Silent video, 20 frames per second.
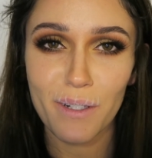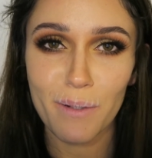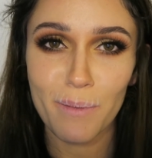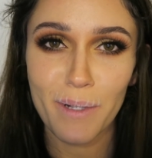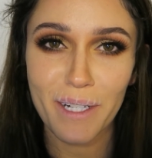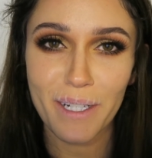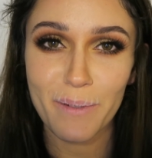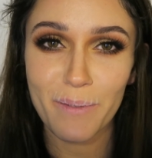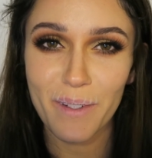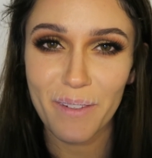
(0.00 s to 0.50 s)
I'm
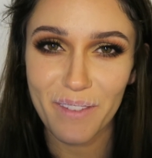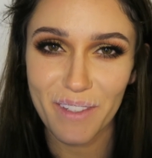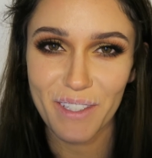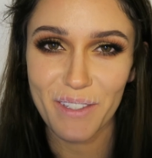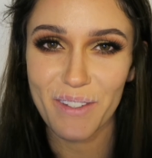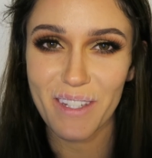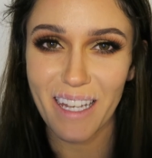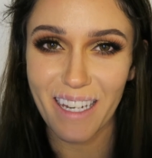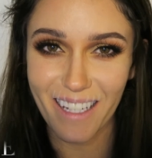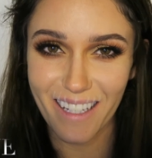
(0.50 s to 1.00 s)
not going to be able to
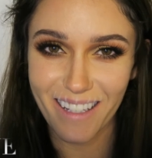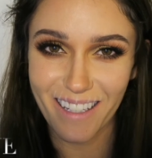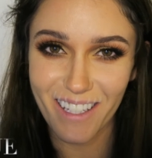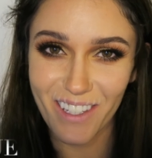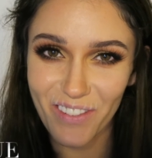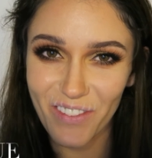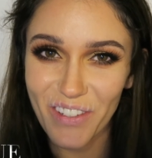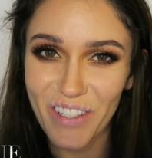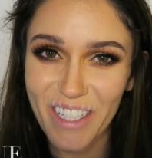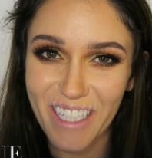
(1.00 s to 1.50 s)
use any of
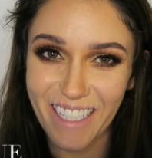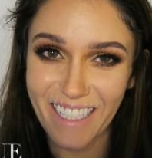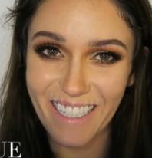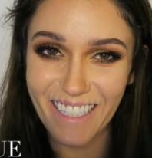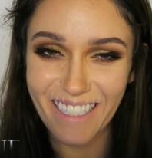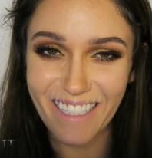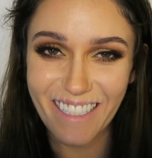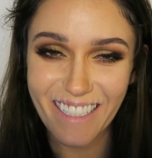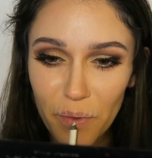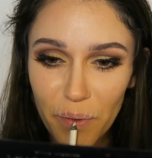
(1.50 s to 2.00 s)
this
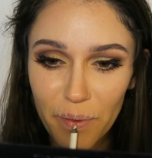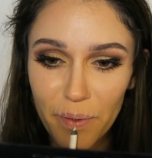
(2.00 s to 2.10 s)
footage.